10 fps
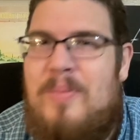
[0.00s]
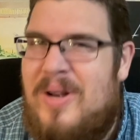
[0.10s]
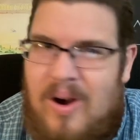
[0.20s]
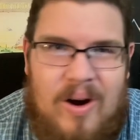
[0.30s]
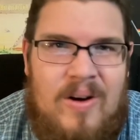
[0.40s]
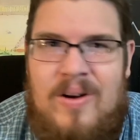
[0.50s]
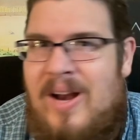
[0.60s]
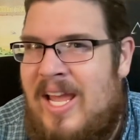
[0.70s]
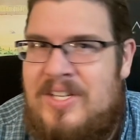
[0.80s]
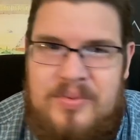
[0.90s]
but a harder
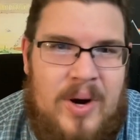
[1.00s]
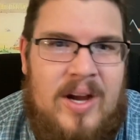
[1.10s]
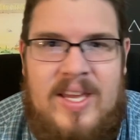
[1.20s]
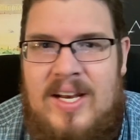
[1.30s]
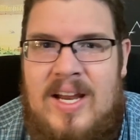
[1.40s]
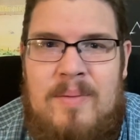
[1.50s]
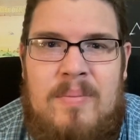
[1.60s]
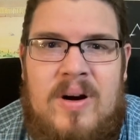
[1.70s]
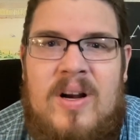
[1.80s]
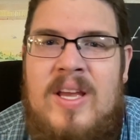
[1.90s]
edge rocking
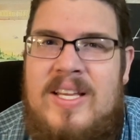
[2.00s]
number.